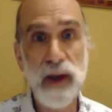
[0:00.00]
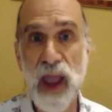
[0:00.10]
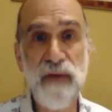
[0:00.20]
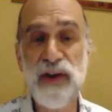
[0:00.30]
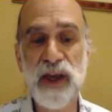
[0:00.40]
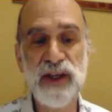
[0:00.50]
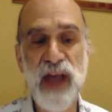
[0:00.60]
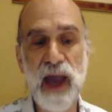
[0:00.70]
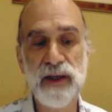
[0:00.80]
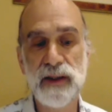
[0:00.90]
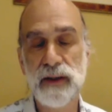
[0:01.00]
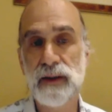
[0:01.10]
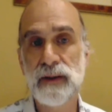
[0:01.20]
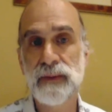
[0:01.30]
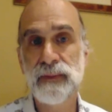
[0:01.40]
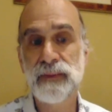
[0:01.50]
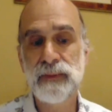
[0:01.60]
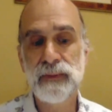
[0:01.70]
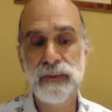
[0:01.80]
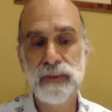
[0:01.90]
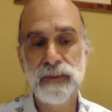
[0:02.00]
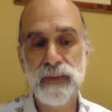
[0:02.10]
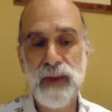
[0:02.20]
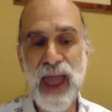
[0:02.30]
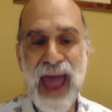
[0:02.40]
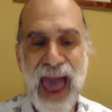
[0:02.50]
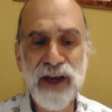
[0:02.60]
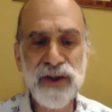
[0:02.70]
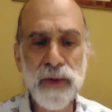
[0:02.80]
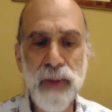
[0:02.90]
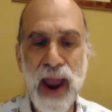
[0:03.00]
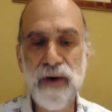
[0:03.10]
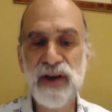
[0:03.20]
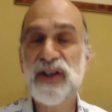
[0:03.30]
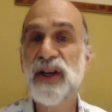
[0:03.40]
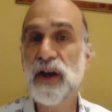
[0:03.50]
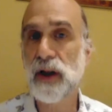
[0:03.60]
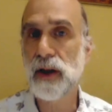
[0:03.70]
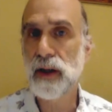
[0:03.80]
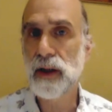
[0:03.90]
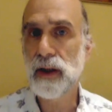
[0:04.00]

Everything is hacked. And hacks are parasitical.